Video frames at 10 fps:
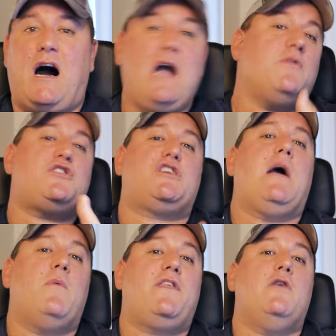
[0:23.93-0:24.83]
I would
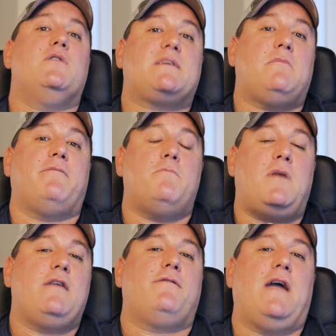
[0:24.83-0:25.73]
share with you some of
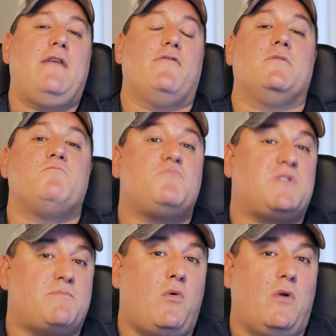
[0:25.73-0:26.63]
my favorite
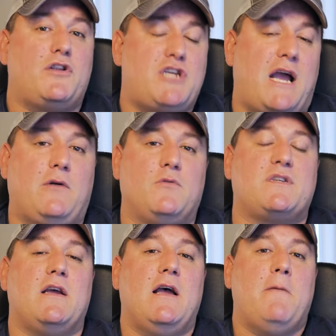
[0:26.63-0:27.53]
smaller
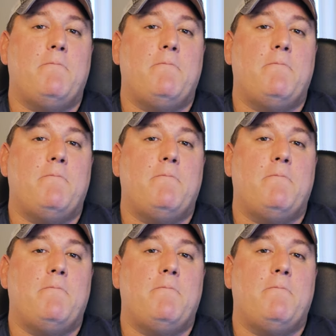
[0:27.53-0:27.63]
channels,